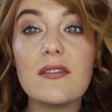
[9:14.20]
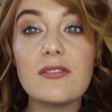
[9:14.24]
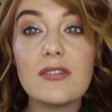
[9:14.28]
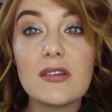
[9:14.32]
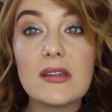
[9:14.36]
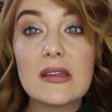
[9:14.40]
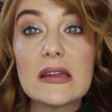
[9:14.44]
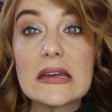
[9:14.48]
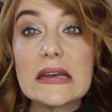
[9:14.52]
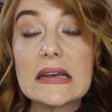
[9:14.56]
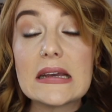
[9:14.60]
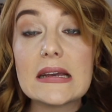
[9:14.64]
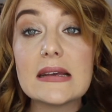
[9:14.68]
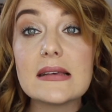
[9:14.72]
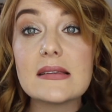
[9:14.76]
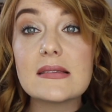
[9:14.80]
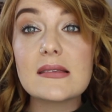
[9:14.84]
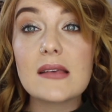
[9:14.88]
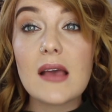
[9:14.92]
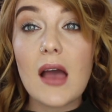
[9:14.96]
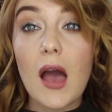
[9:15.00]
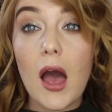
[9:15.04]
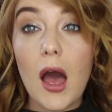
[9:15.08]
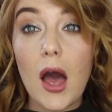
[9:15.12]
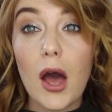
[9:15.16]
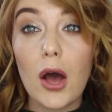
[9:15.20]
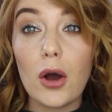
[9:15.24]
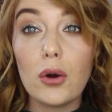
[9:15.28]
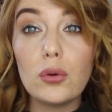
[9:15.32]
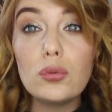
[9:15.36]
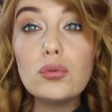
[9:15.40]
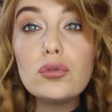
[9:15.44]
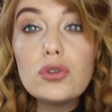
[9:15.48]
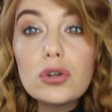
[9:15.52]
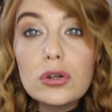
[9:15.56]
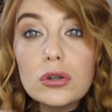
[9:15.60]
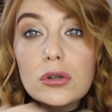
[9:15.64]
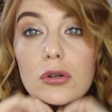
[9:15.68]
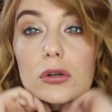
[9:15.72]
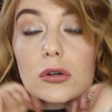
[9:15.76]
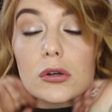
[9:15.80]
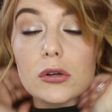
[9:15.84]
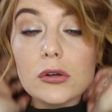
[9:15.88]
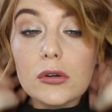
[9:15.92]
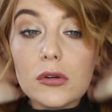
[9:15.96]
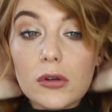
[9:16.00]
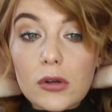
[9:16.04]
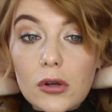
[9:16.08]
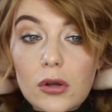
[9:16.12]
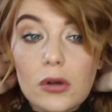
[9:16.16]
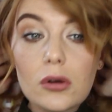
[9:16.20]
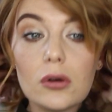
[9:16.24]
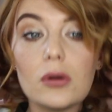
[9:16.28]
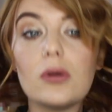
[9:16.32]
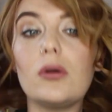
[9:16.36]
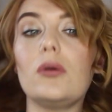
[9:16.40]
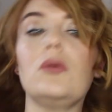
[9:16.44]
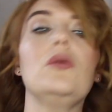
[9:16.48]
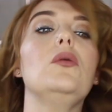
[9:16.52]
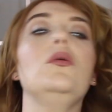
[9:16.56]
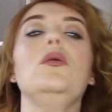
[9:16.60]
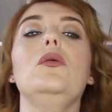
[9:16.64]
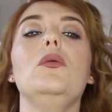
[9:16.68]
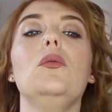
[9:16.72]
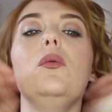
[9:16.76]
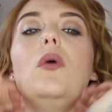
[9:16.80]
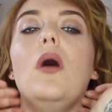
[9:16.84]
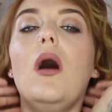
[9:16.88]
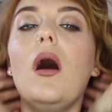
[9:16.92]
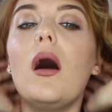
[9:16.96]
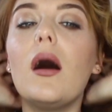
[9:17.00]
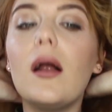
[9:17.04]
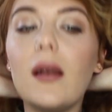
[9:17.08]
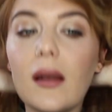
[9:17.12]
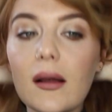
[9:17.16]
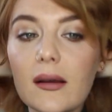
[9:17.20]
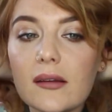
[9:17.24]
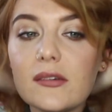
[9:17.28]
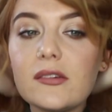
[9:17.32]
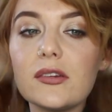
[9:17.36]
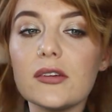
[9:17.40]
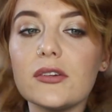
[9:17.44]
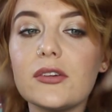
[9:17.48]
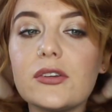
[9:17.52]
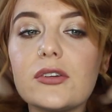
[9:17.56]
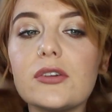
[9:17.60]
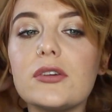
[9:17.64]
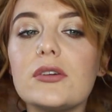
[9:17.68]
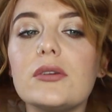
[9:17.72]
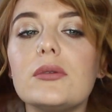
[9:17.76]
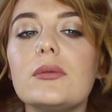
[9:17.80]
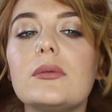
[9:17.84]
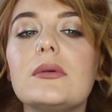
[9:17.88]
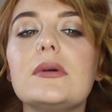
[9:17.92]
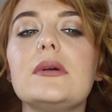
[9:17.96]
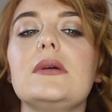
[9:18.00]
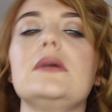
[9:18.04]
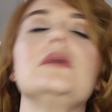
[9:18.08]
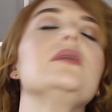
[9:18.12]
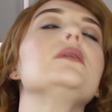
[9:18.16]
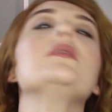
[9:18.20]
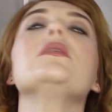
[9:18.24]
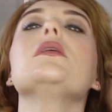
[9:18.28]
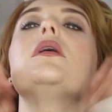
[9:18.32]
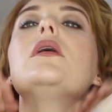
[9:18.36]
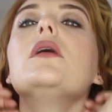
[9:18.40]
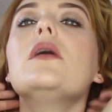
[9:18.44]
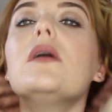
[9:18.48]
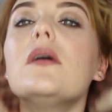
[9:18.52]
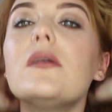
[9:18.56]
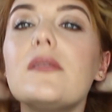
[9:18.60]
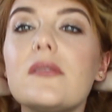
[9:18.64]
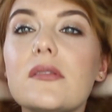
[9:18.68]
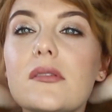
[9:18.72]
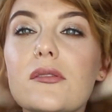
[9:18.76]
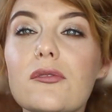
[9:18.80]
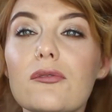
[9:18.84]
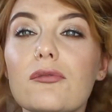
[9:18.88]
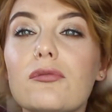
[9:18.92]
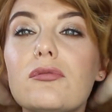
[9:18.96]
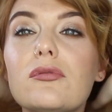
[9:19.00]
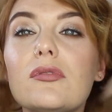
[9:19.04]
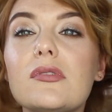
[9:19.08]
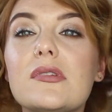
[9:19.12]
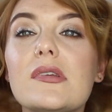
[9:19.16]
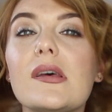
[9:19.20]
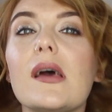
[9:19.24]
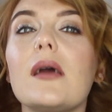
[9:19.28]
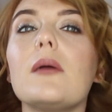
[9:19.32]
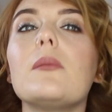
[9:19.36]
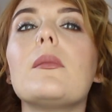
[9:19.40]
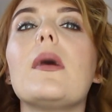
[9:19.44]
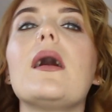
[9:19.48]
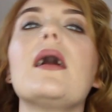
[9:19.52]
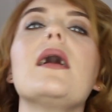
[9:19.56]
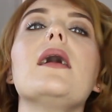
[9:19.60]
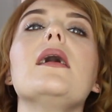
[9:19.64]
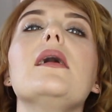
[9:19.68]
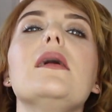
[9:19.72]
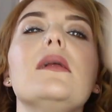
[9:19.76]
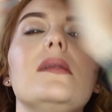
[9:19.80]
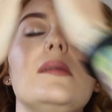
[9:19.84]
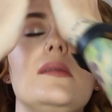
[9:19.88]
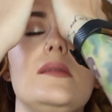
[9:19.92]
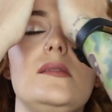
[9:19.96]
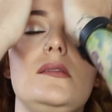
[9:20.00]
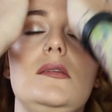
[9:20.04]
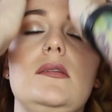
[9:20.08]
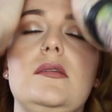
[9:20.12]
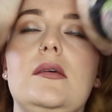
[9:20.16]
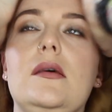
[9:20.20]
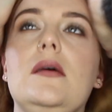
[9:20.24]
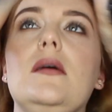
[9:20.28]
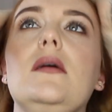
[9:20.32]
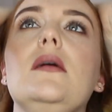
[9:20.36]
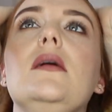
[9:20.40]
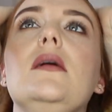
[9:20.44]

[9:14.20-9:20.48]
everything is curled, what I like to do is take my hands